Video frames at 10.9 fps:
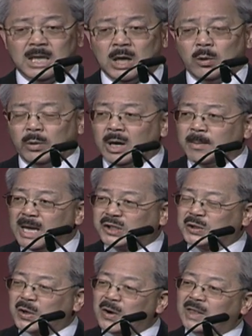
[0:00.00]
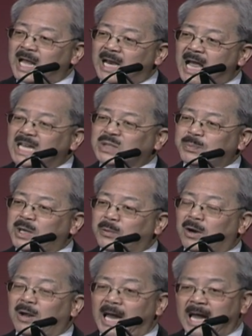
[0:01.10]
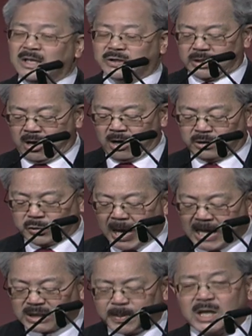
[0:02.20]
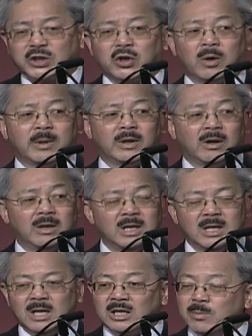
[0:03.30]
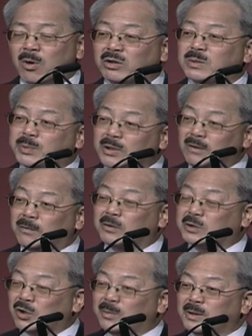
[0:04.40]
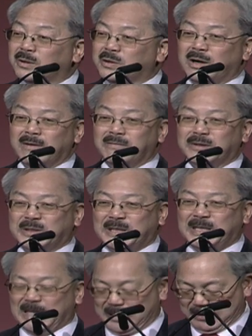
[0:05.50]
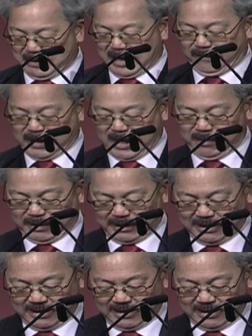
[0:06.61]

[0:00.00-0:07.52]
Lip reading: We're going to make sure that high-speed rail ends at our Transbay Terminal, the most beautiful terminal you'll ever see in your lifetimes.